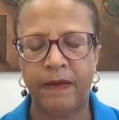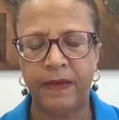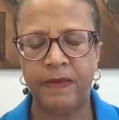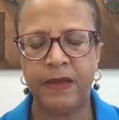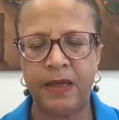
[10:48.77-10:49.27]

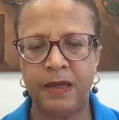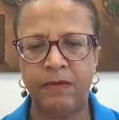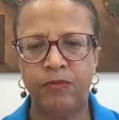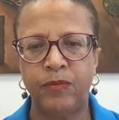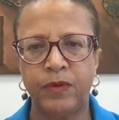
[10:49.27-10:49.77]

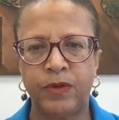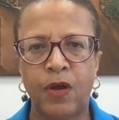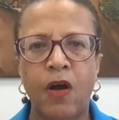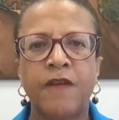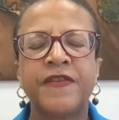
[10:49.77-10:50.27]
the
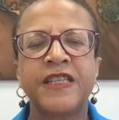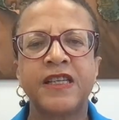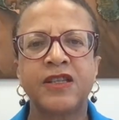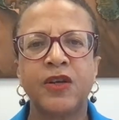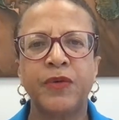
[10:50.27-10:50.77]
office
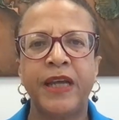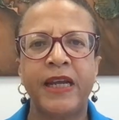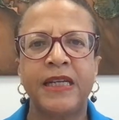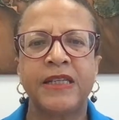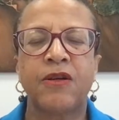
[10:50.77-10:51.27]
is
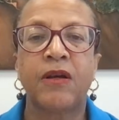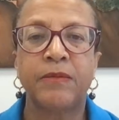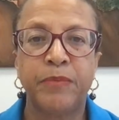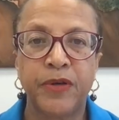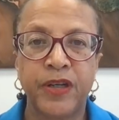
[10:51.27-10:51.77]
located
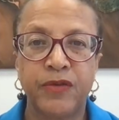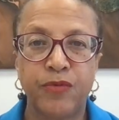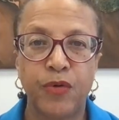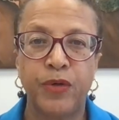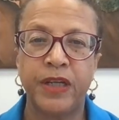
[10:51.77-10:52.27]
on Bernard
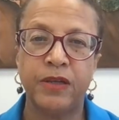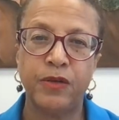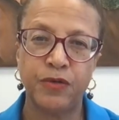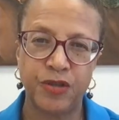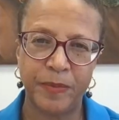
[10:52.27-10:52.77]
Road. It
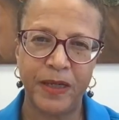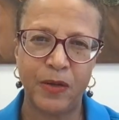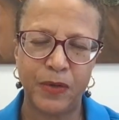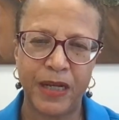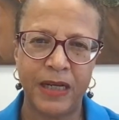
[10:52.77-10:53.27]
used to be
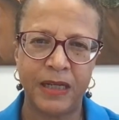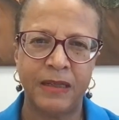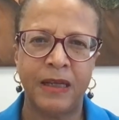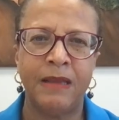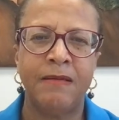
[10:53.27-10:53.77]

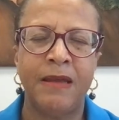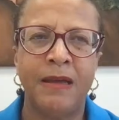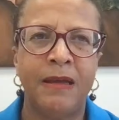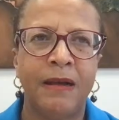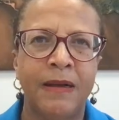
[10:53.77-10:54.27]
located in the